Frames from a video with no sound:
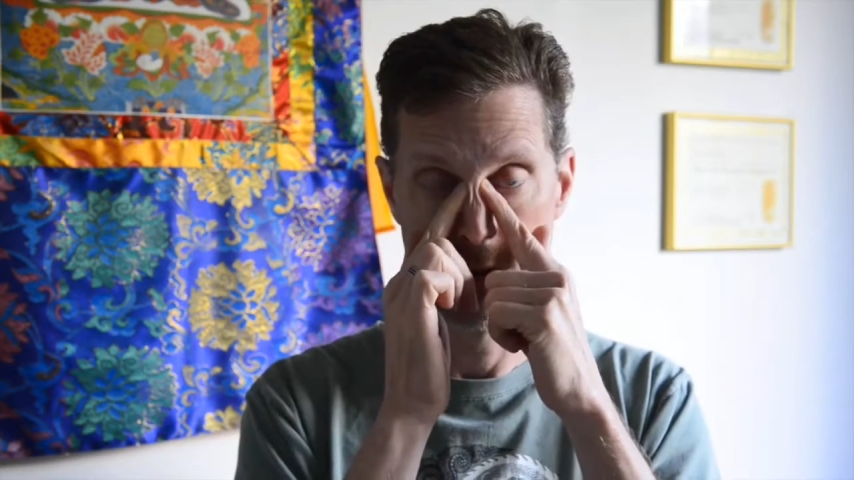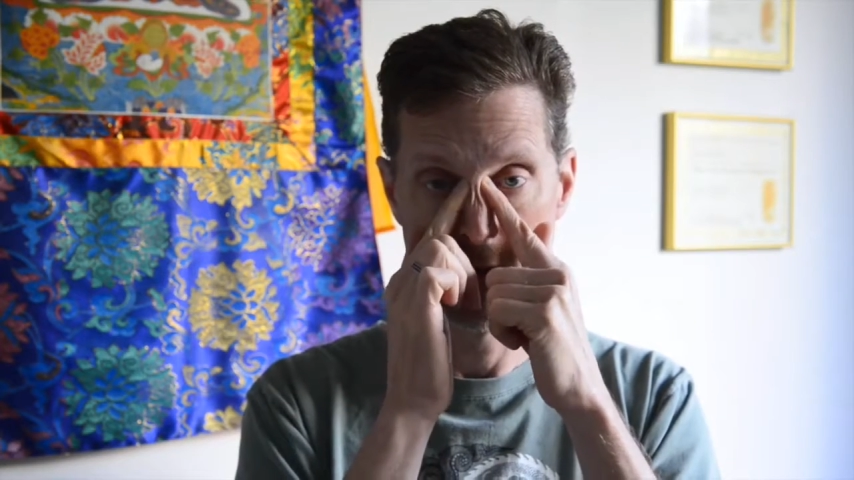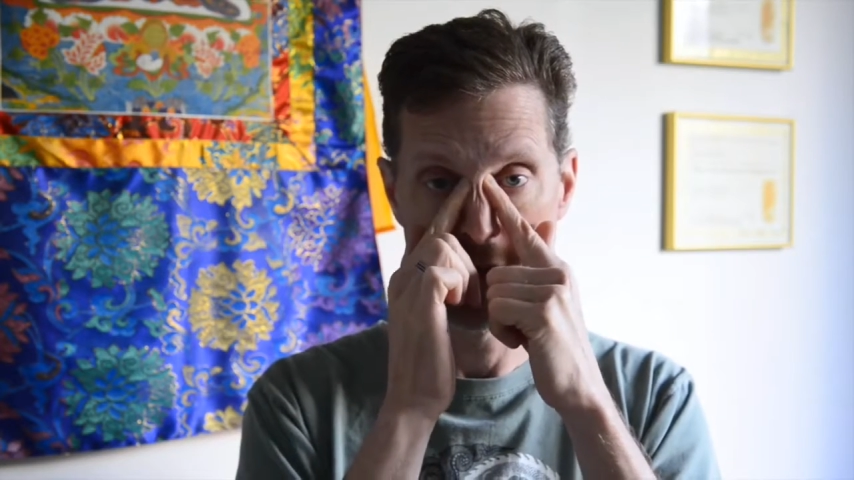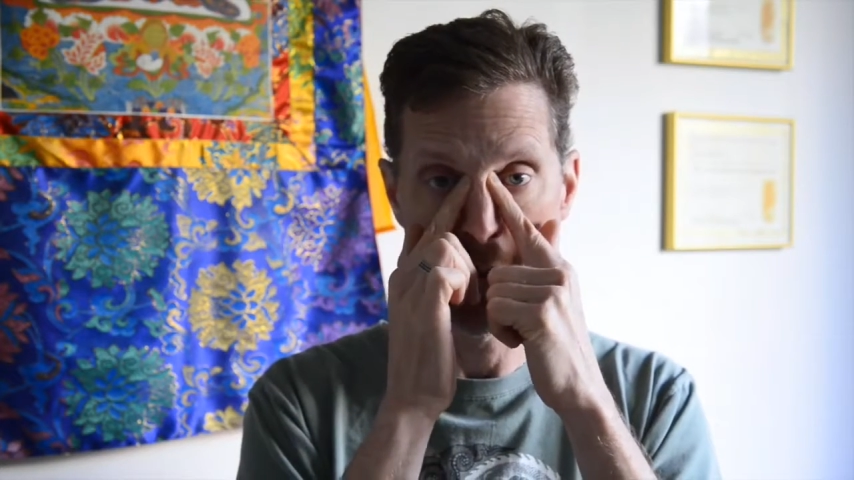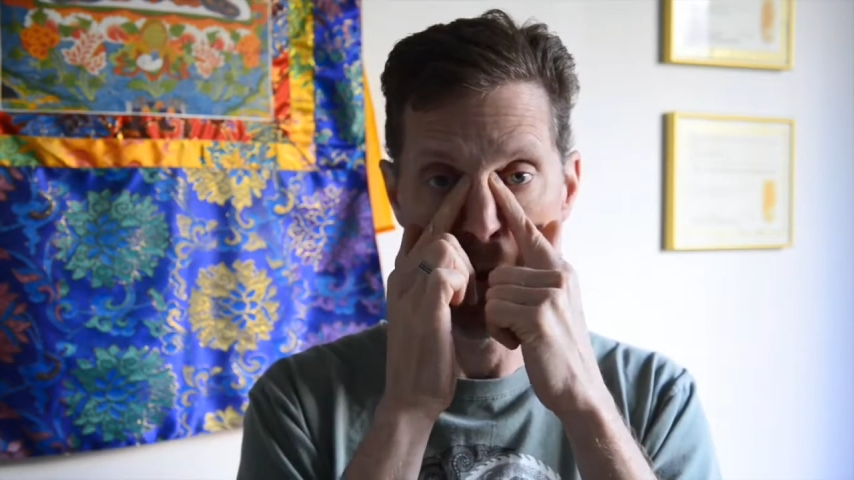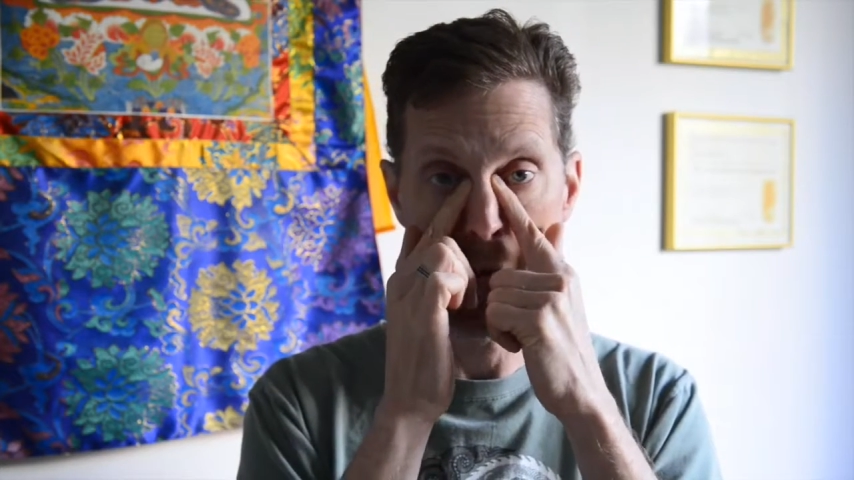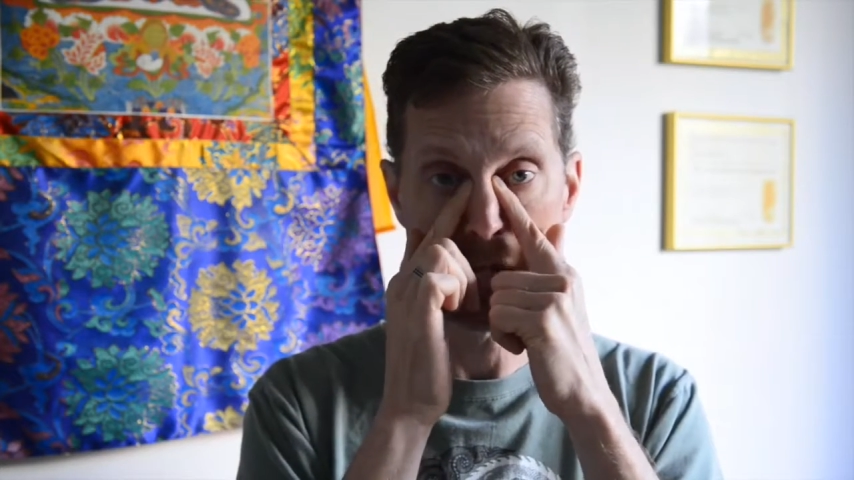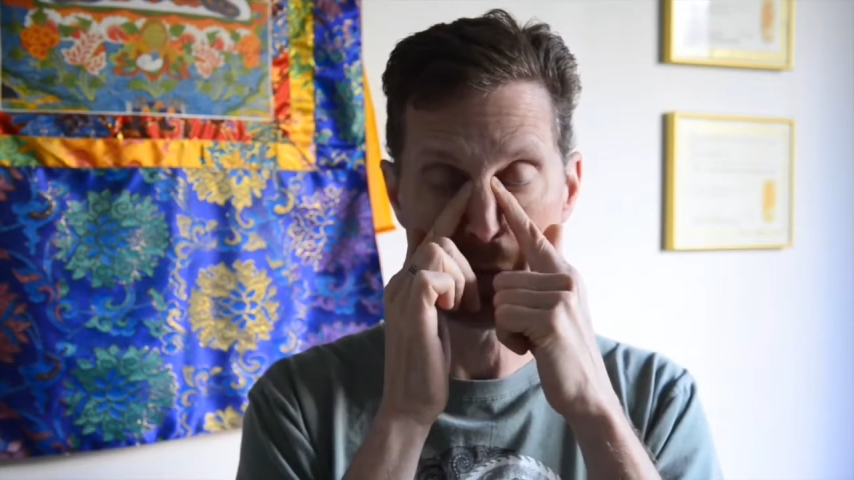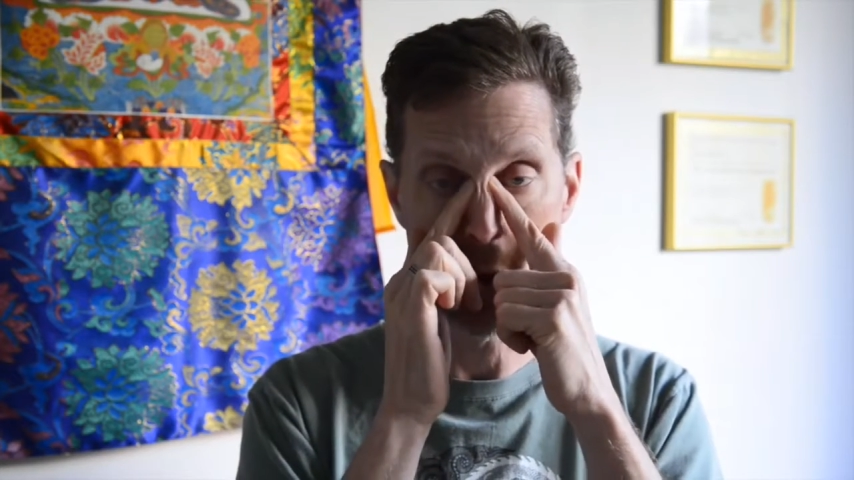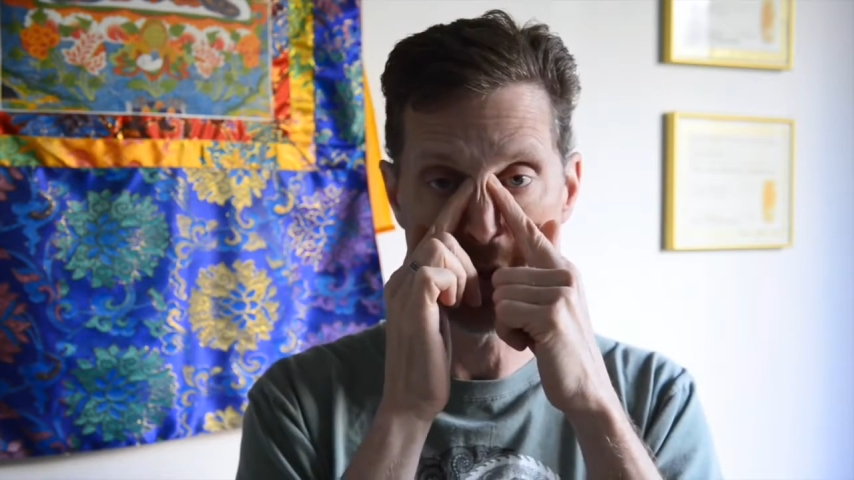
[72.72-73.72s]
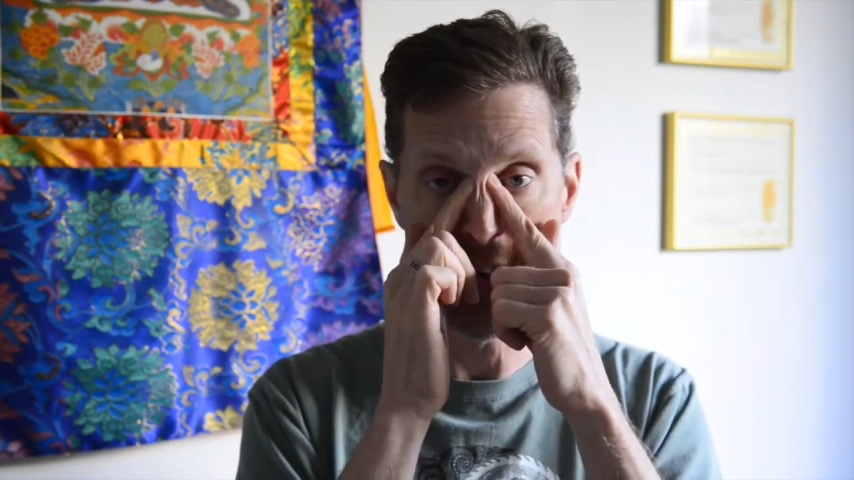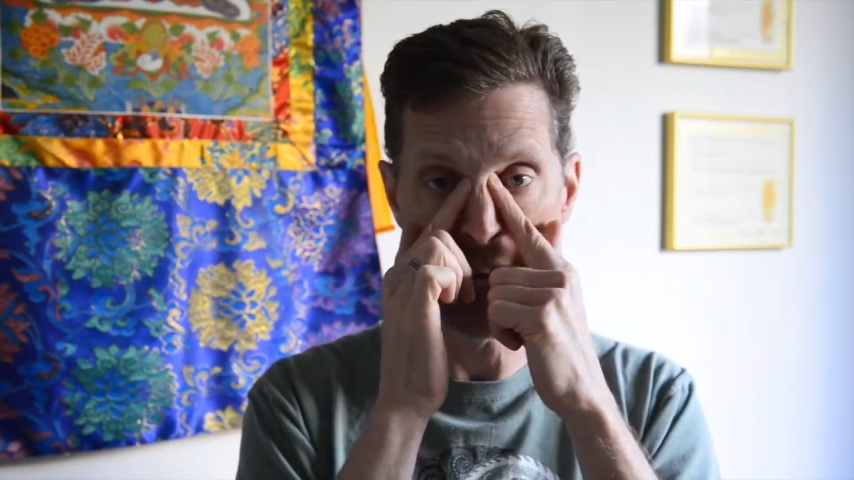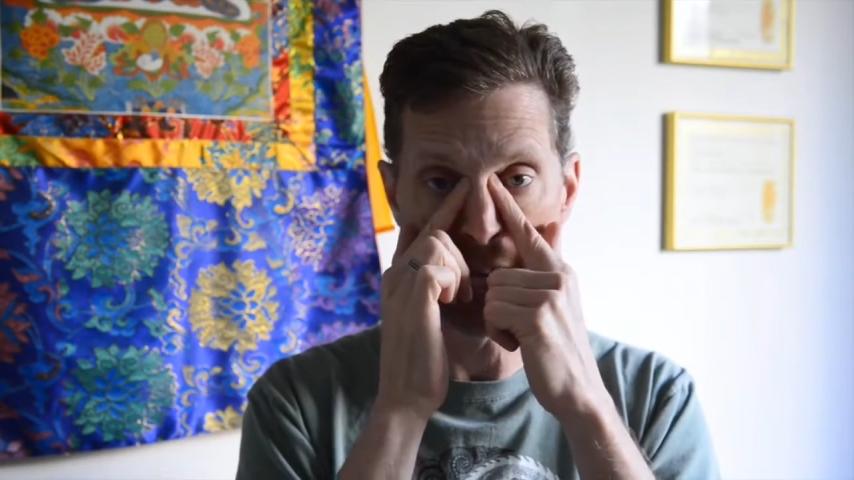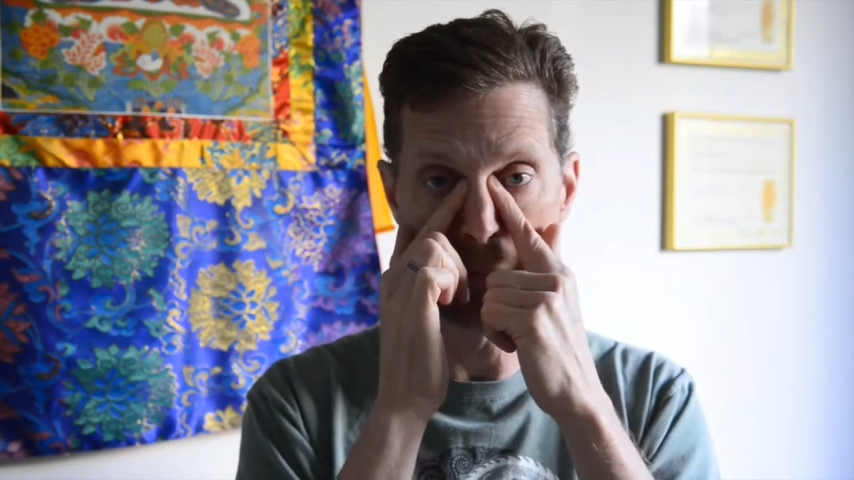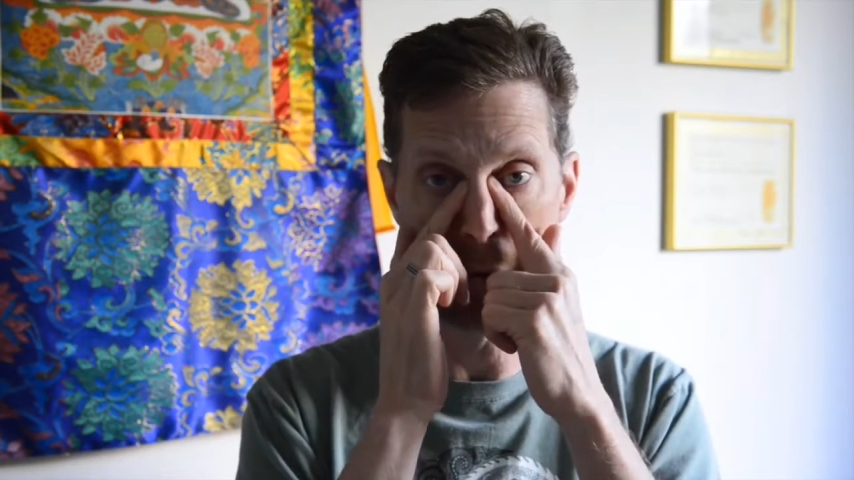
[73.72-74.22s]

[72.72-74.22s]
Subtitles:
So we're always rotating in